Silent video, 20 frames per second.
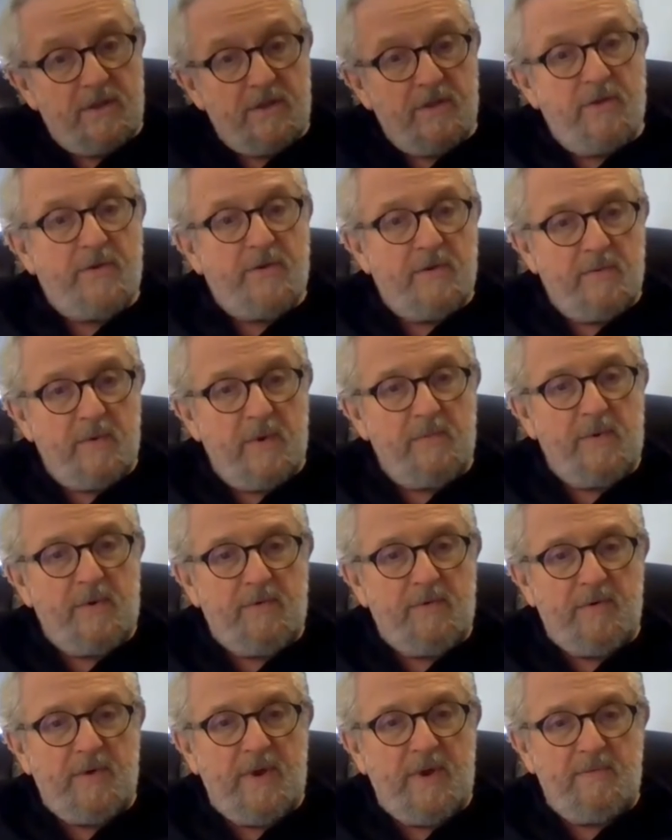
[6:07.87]
look at what we
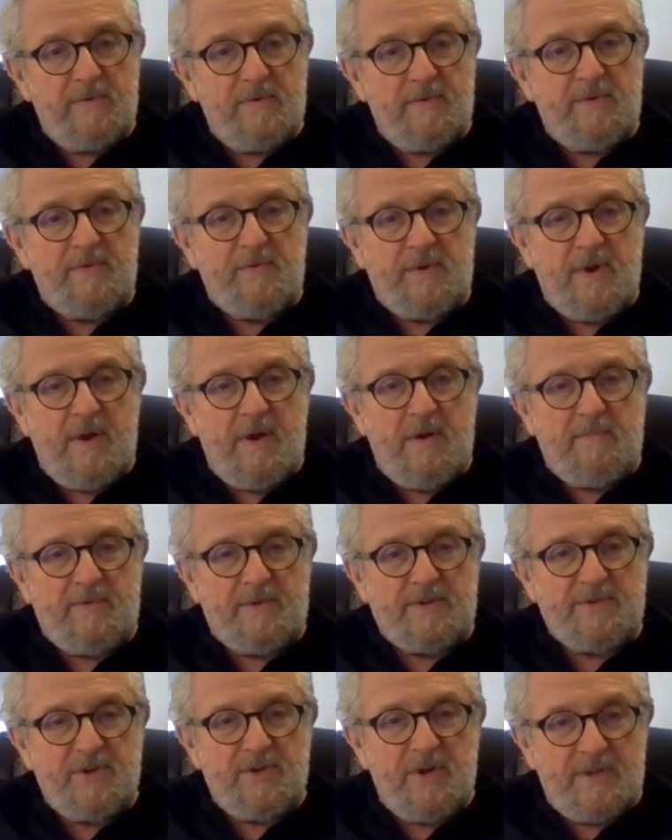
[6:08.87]
were able to
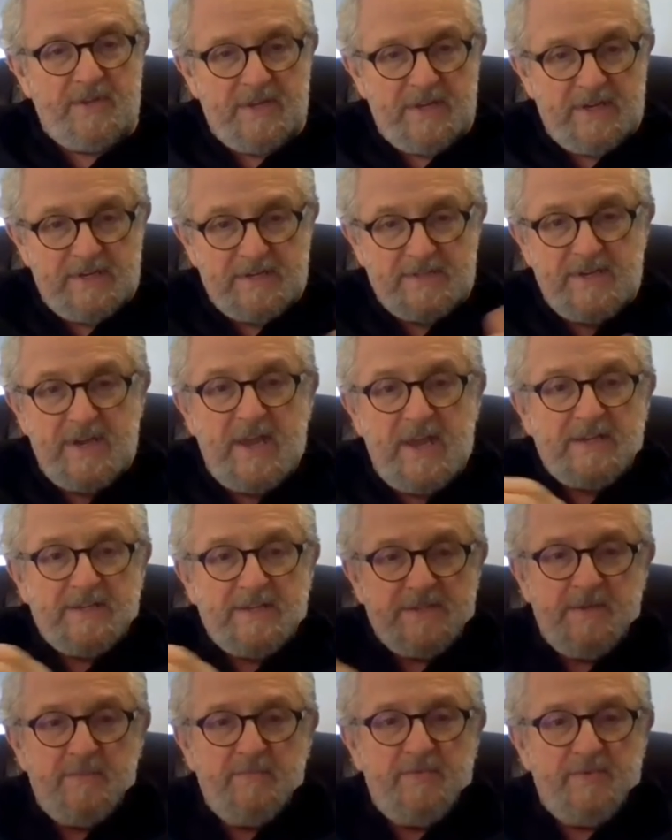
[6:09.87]
accomplish on these
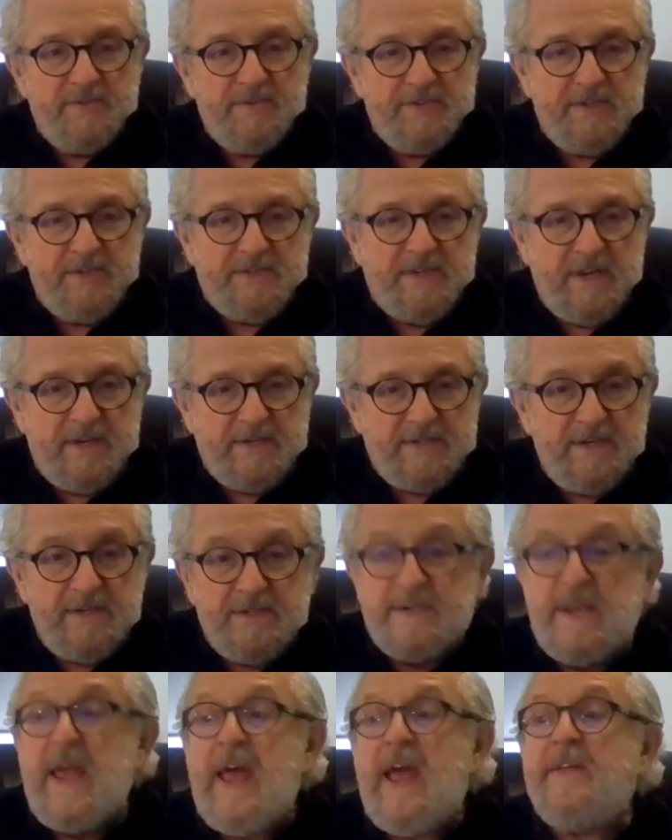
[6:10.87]
simple successes,